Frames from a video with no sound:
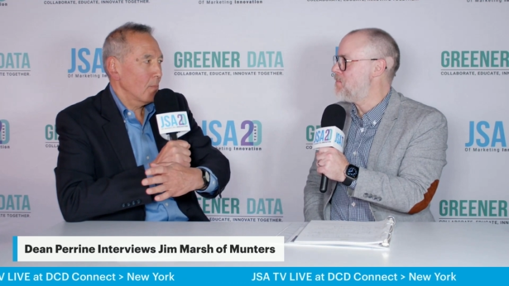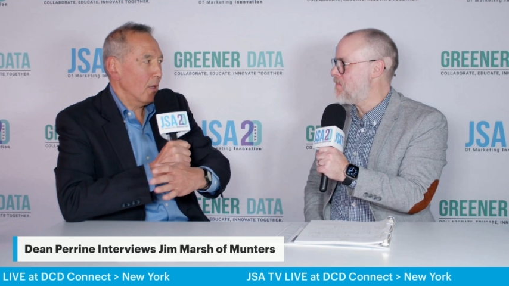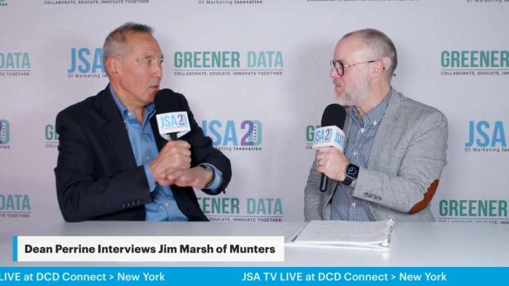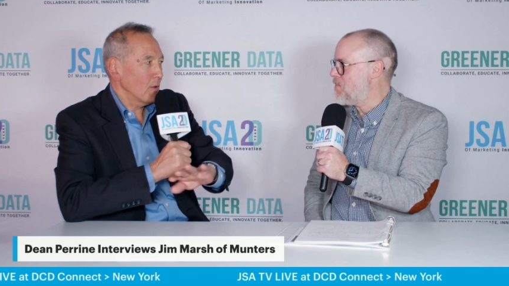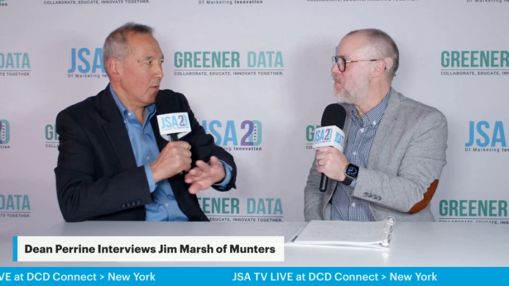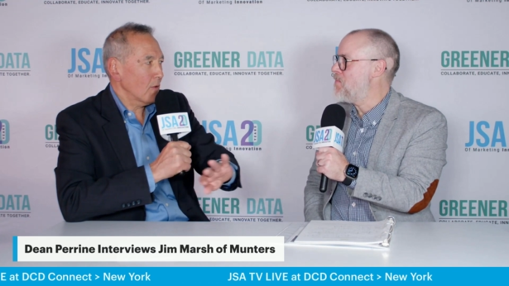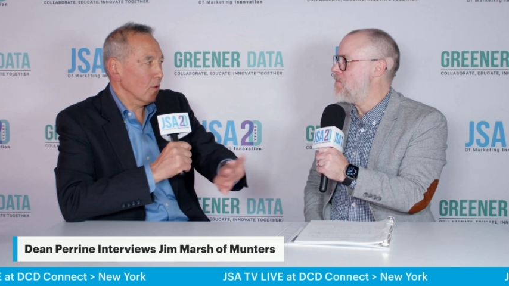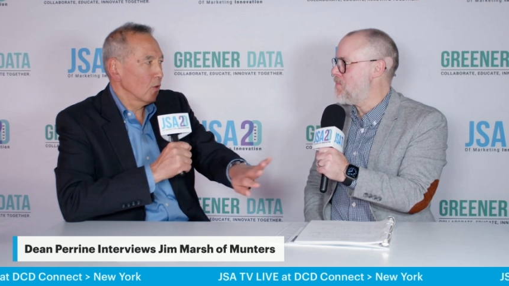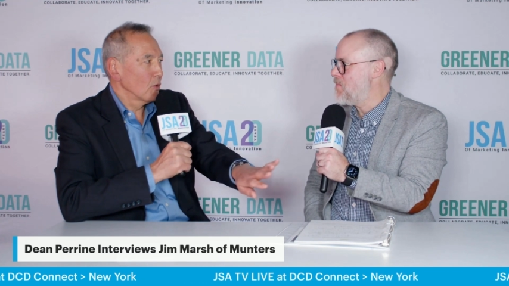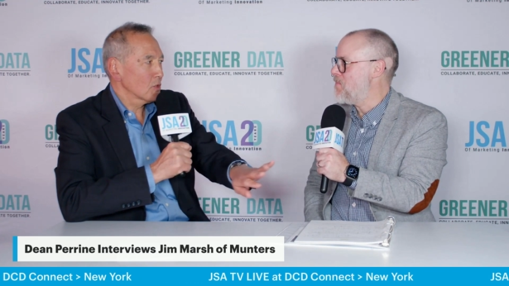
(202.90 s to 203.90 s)
Speaker 1: but you never
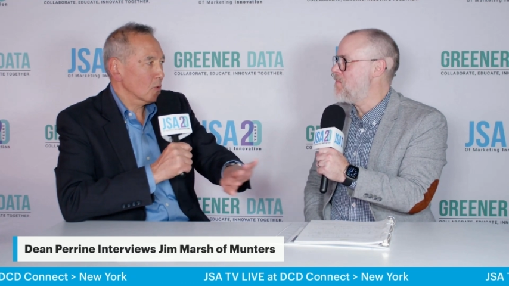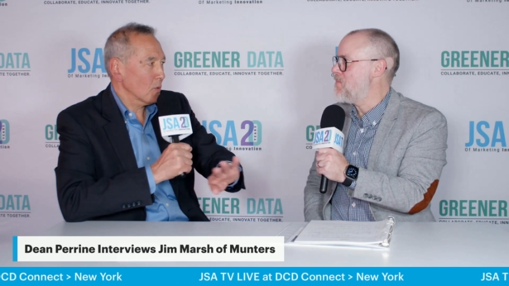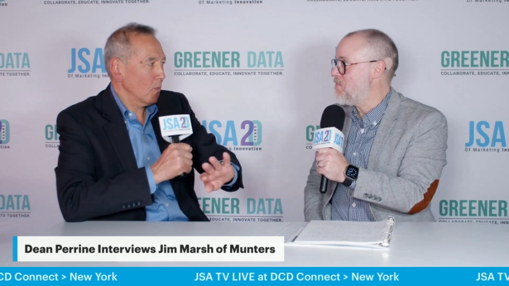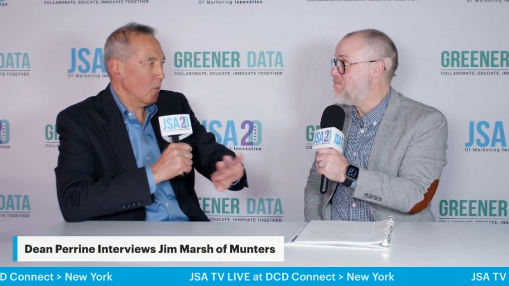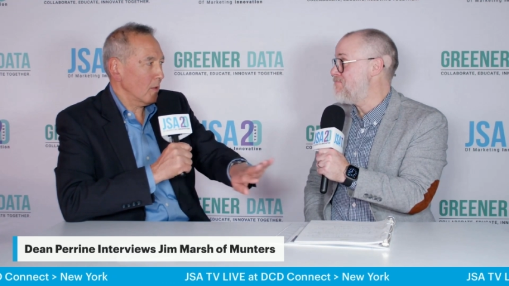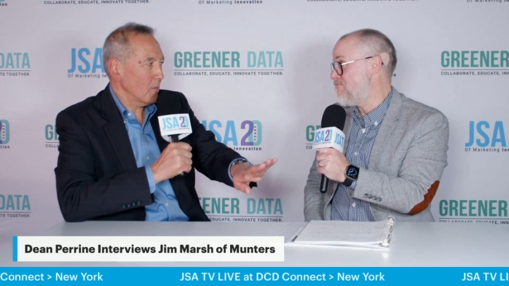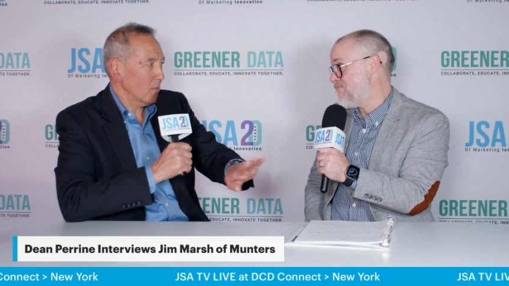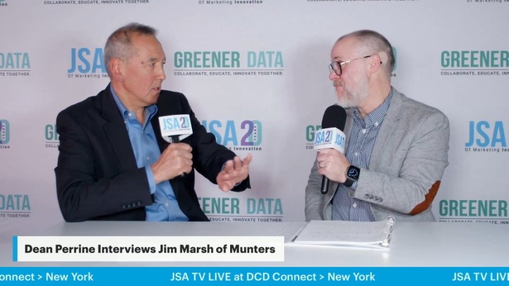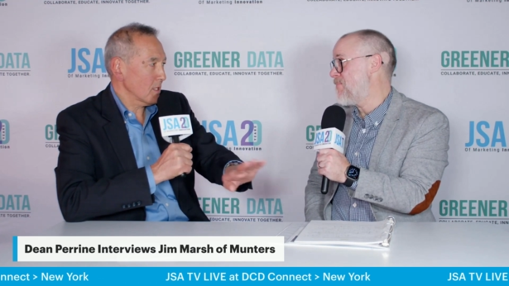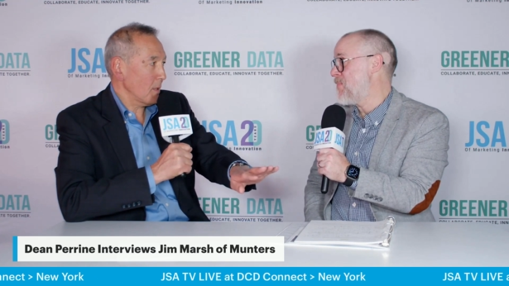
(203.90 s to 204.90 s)
lose what
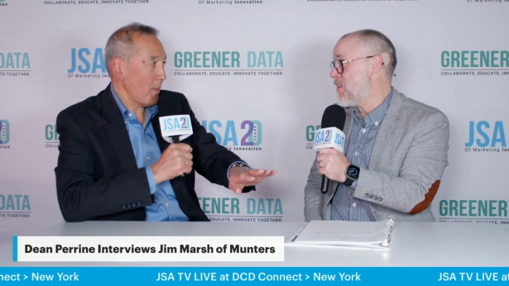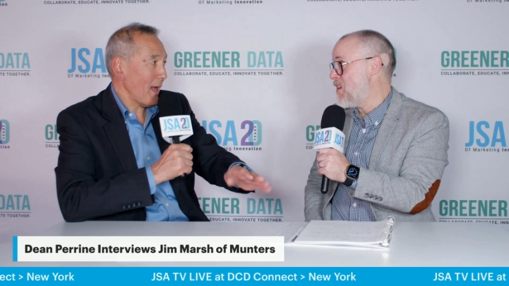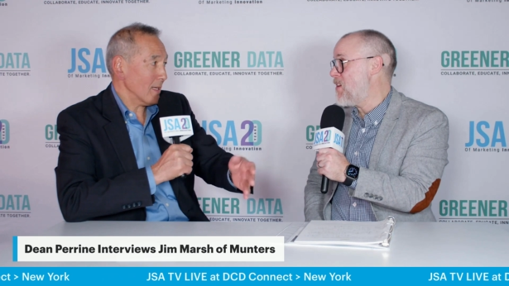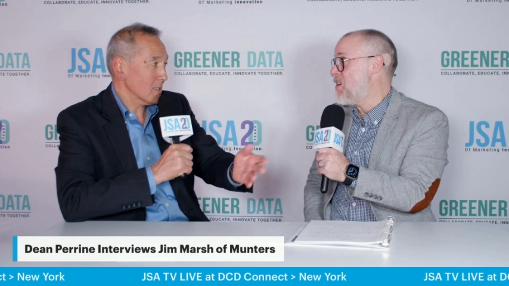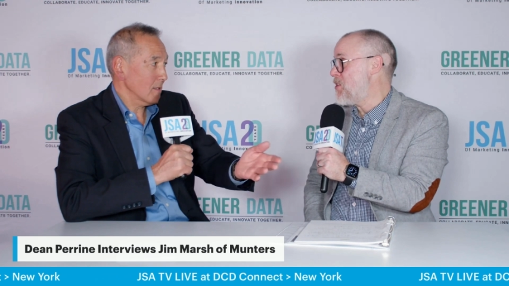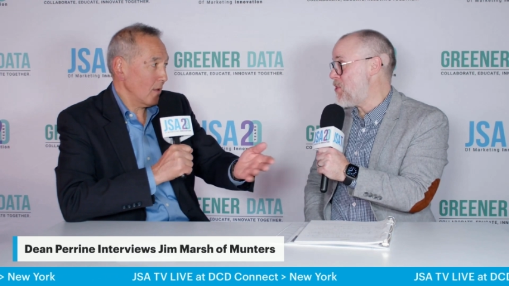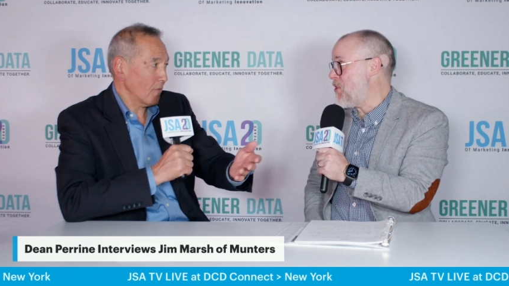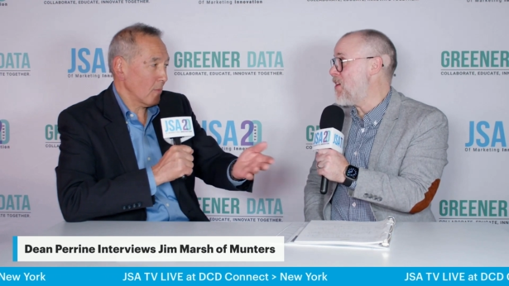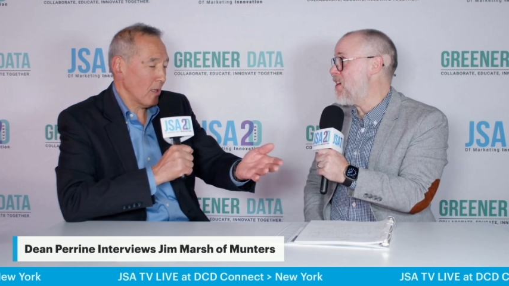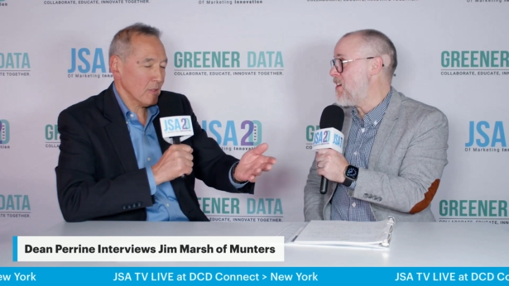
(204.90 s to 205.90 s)
is in the past. You sure. have
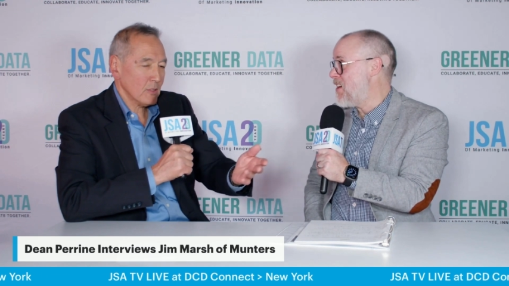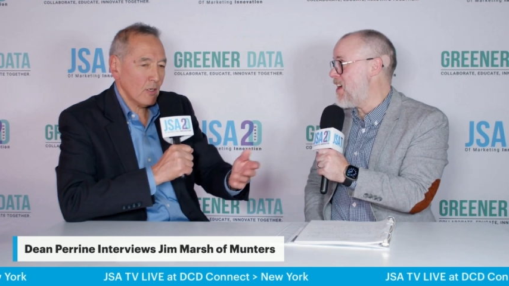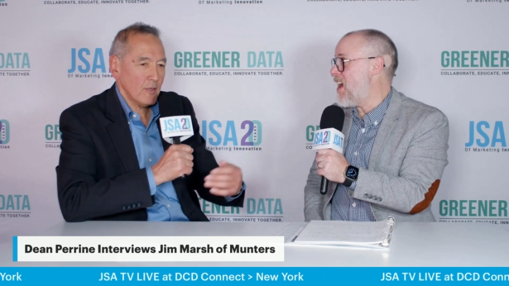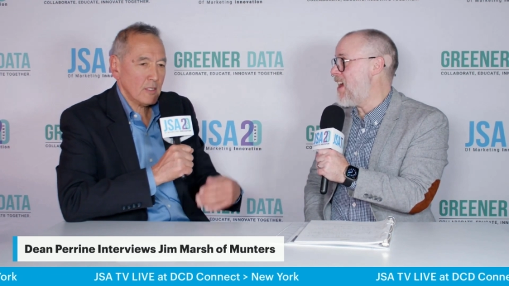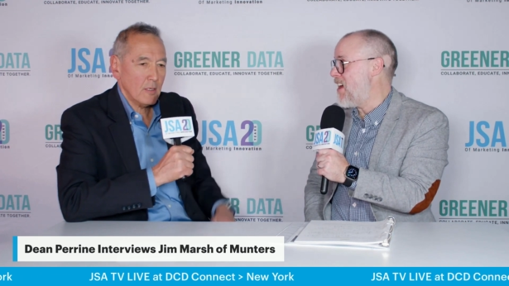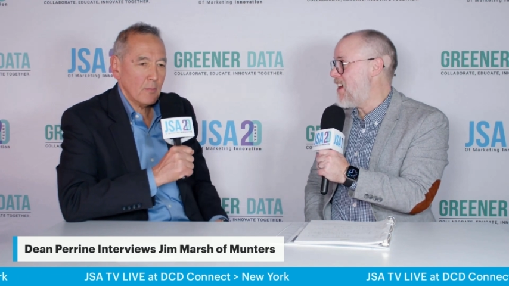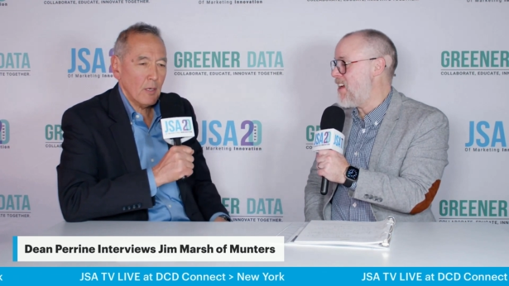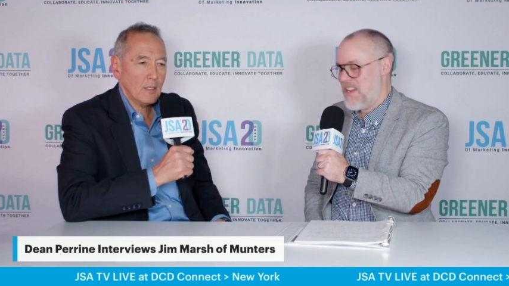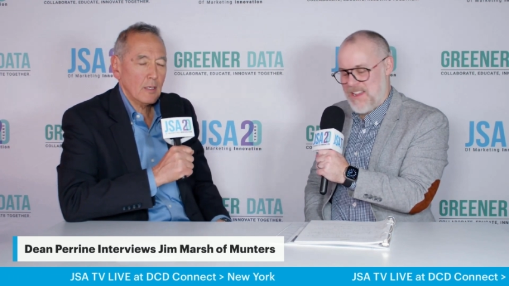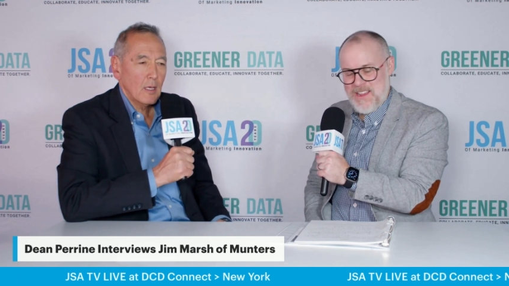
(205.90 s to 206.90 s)
to be able to service yeah. it.
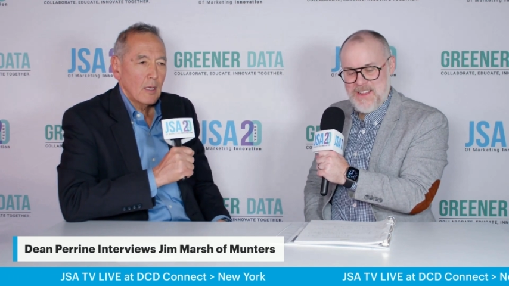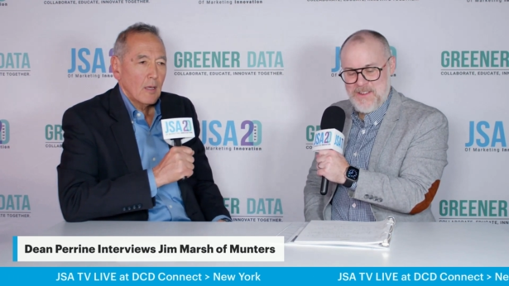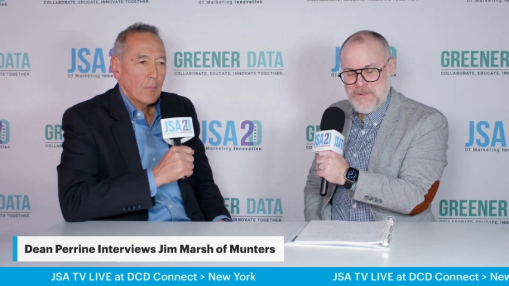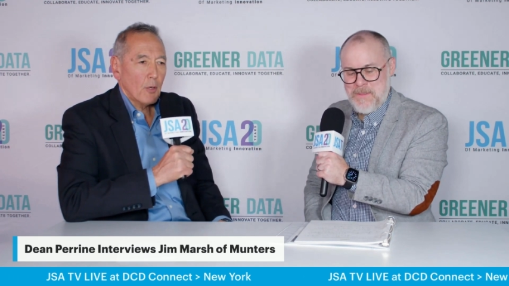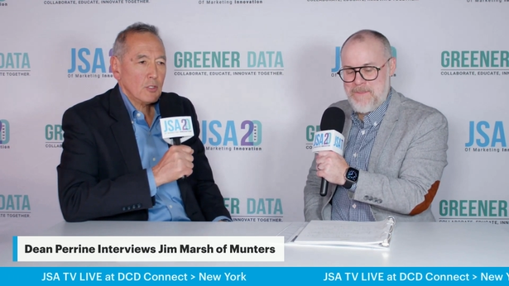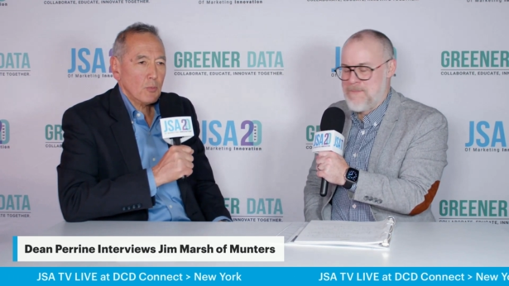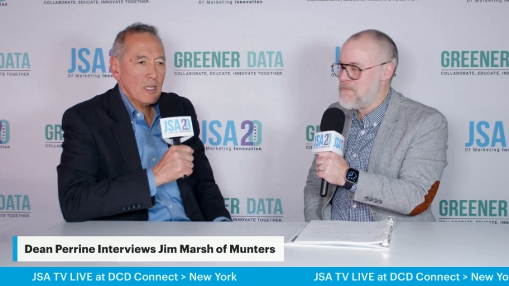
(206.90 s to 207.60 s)
But most